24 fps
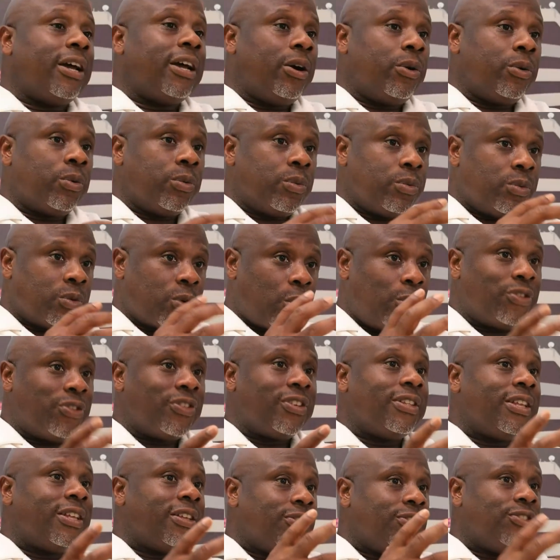our
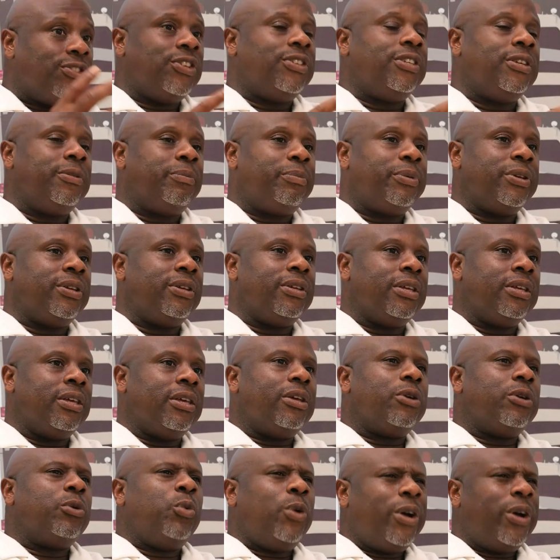continent's GDP
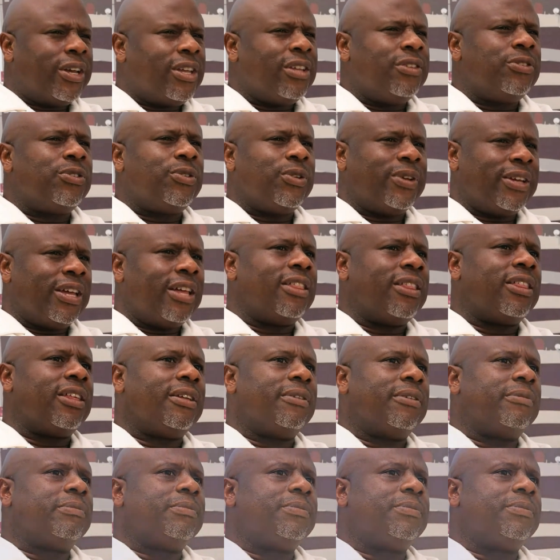working together.